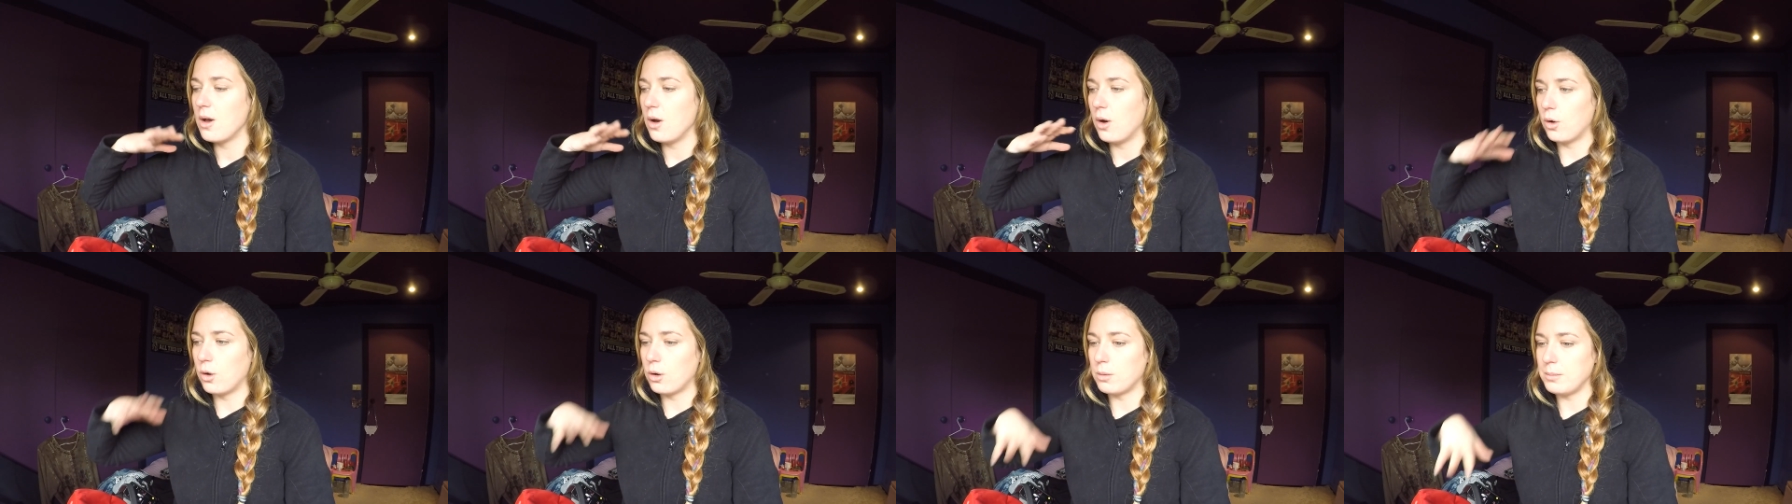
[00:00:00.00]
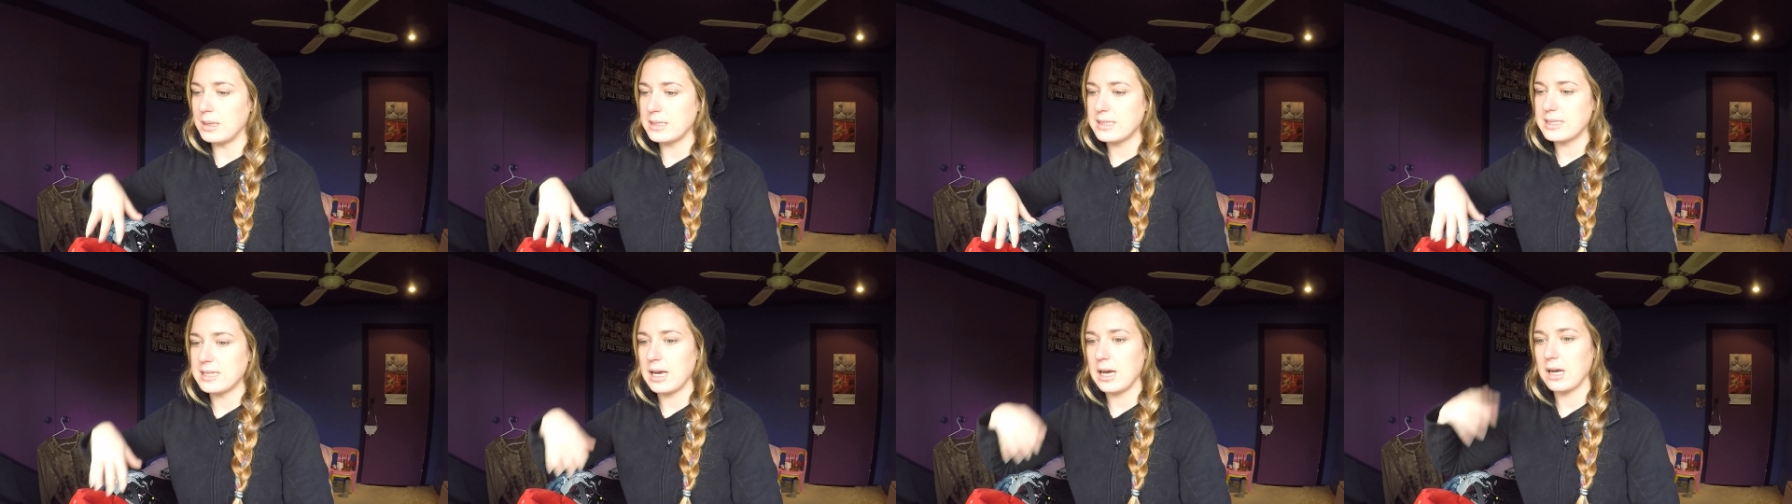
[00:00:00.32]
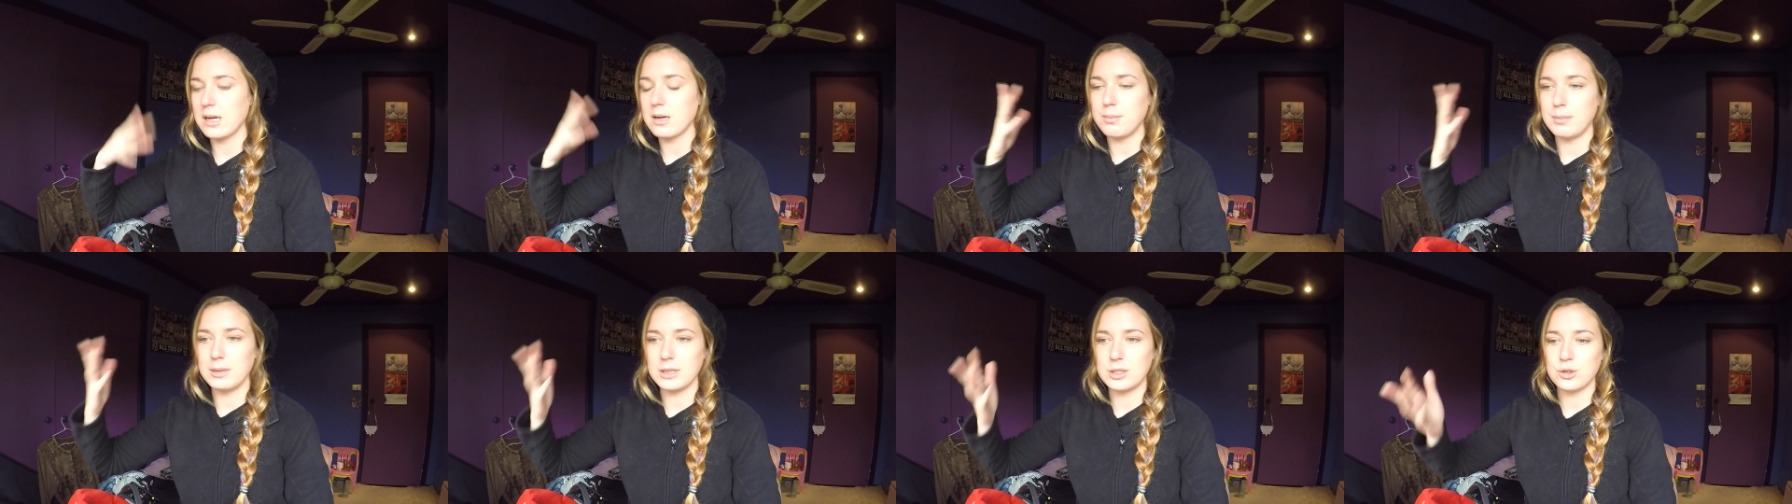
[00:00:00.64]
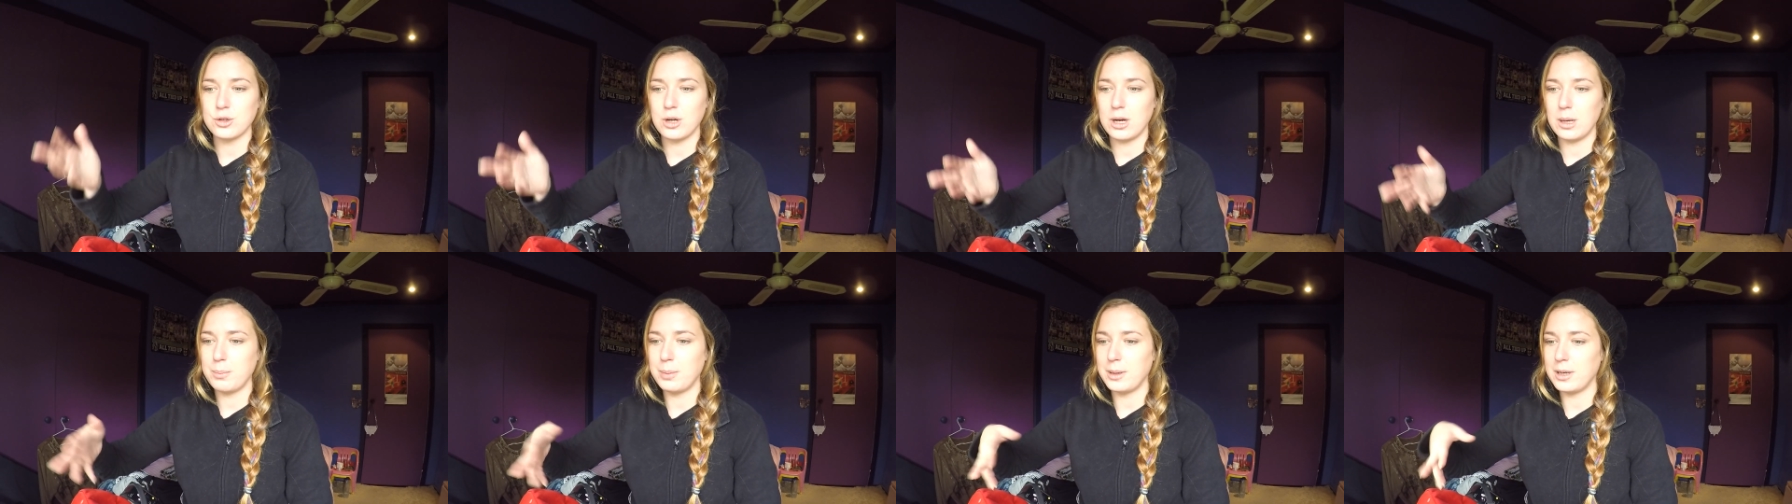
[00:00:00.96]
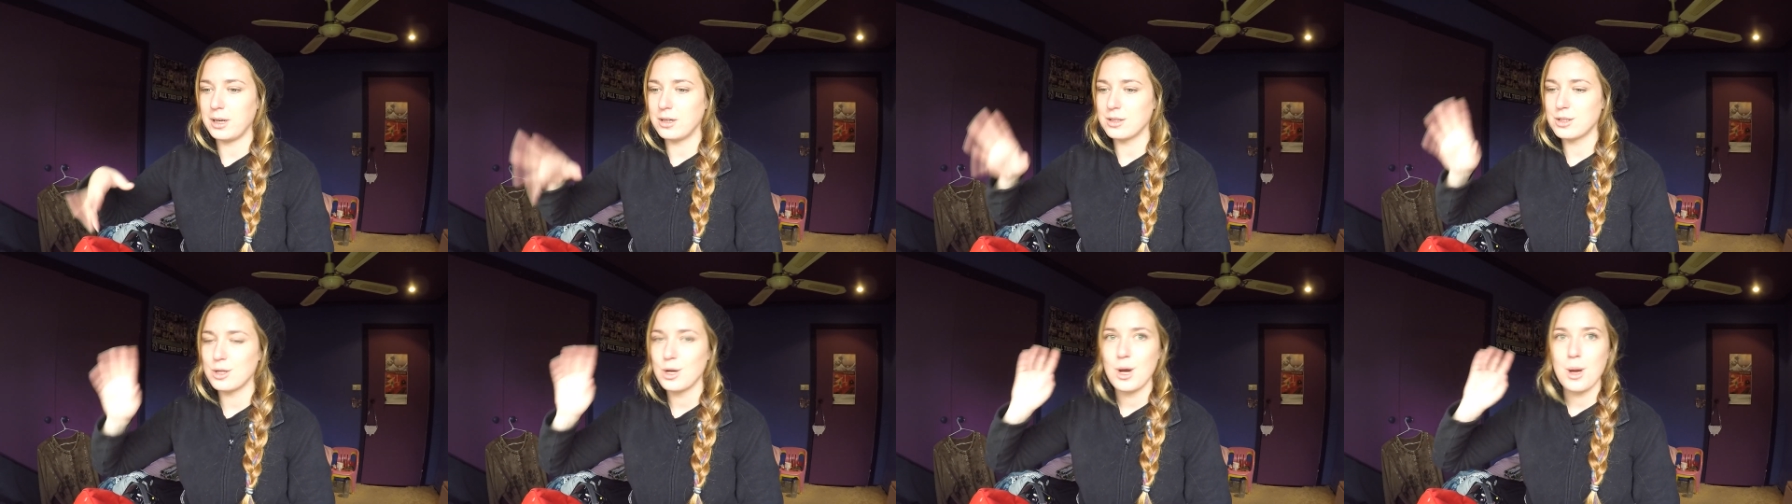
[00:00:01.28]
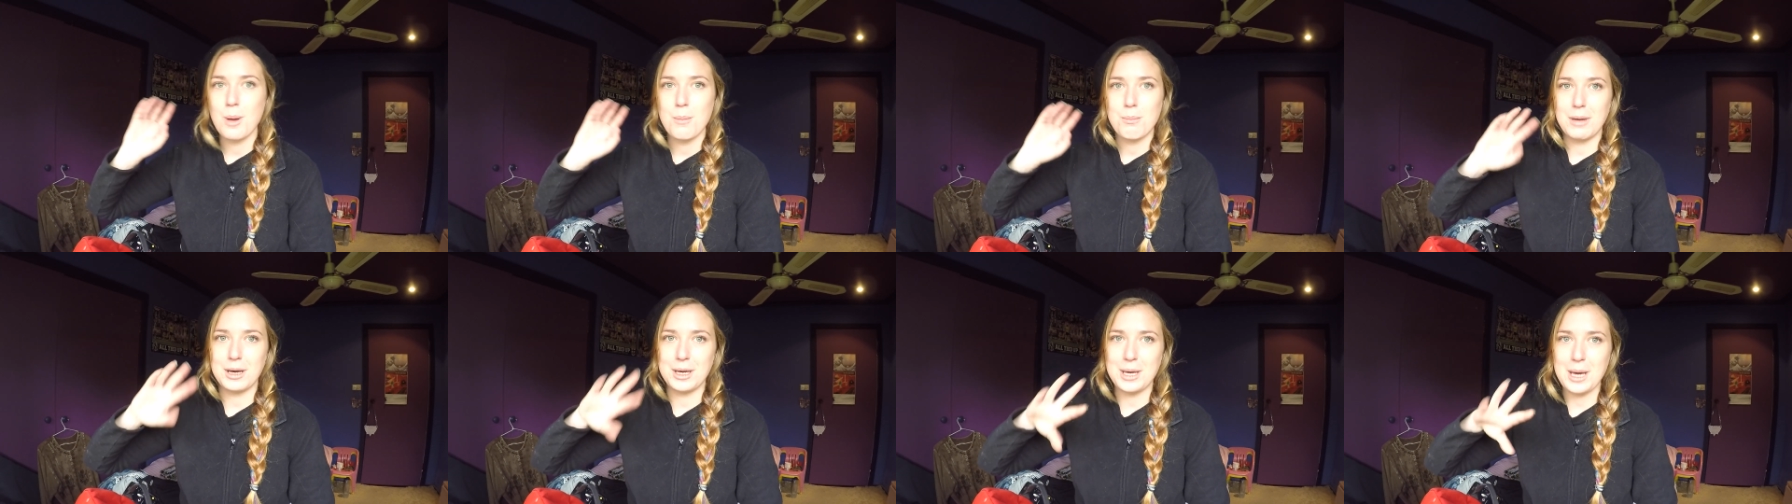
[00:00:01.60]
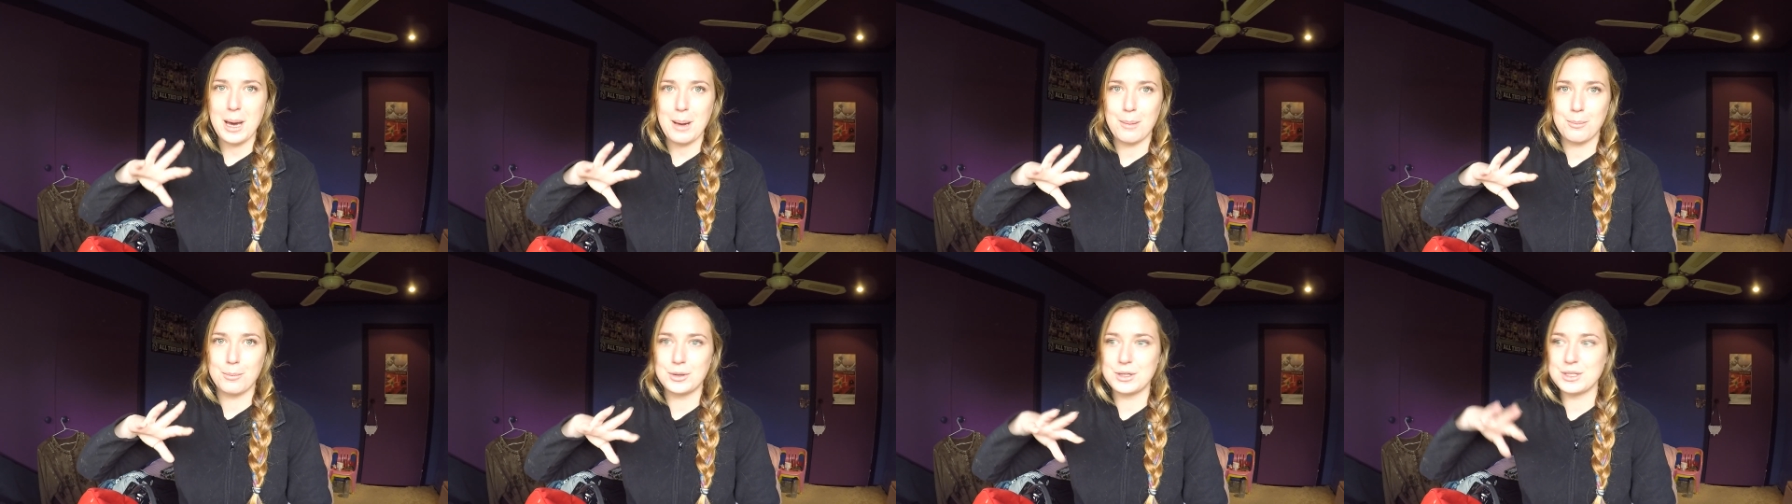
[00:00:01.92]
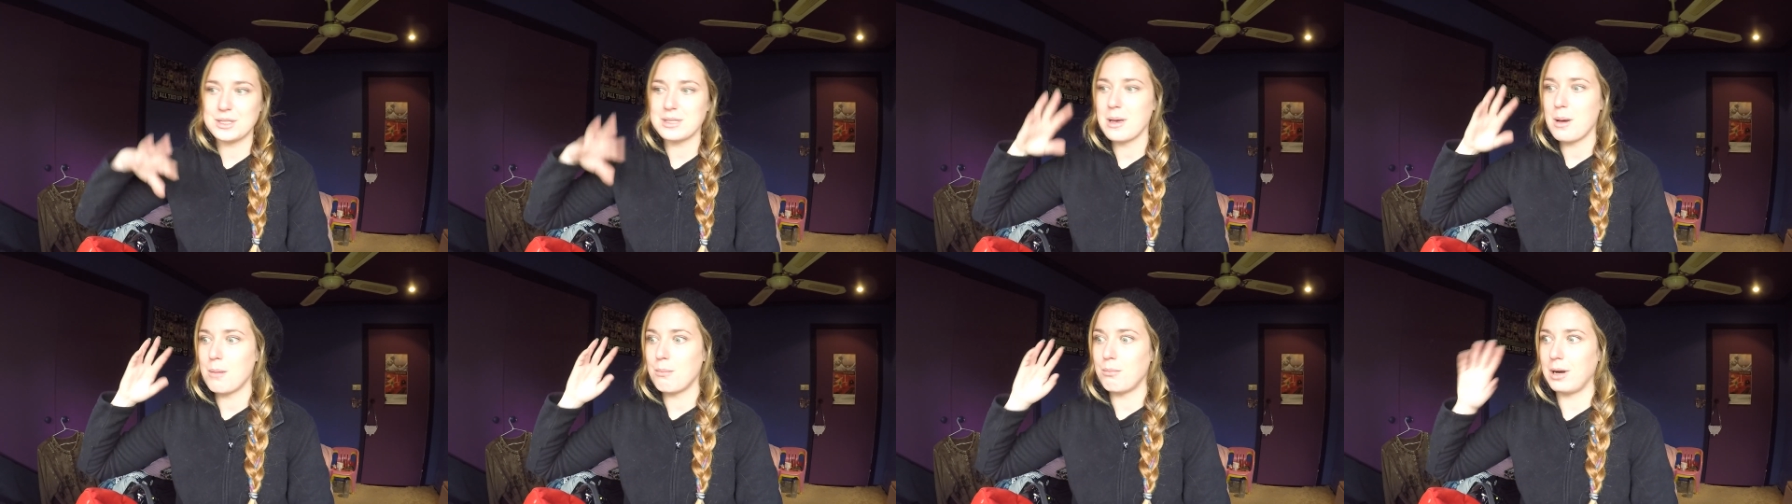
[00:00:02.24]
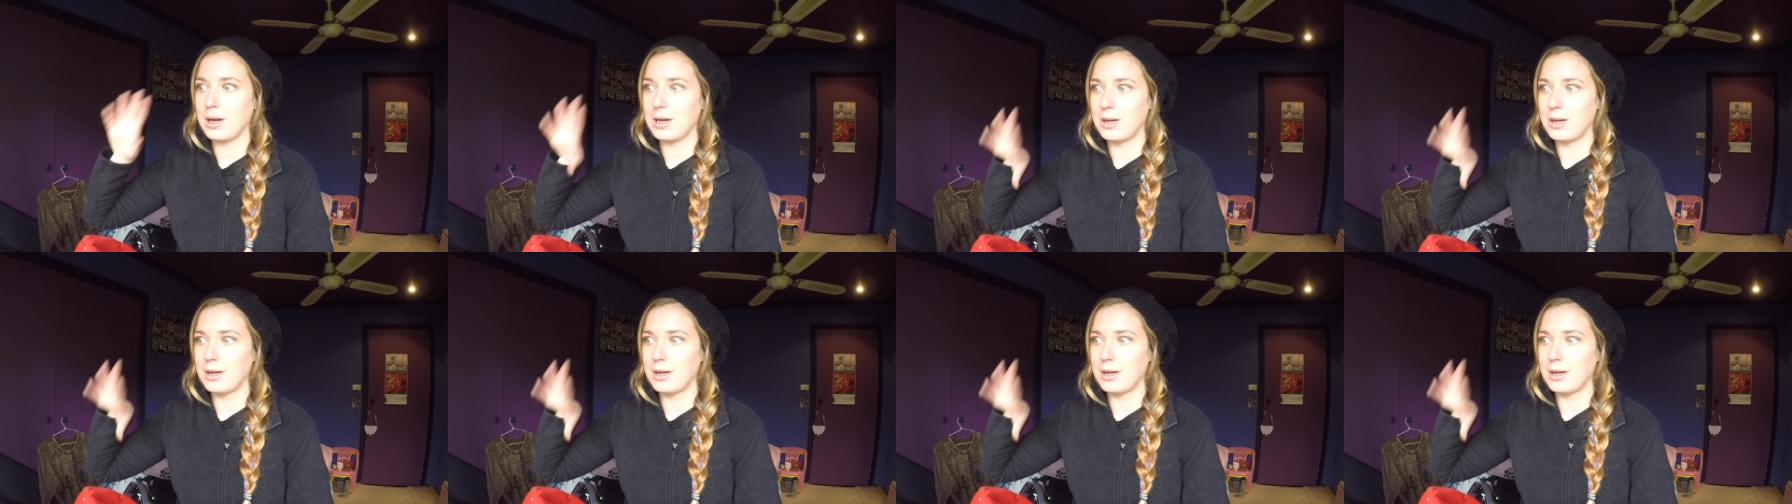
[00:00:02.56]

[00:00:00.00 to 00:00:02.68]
all my tech, my tripod, my cameras, my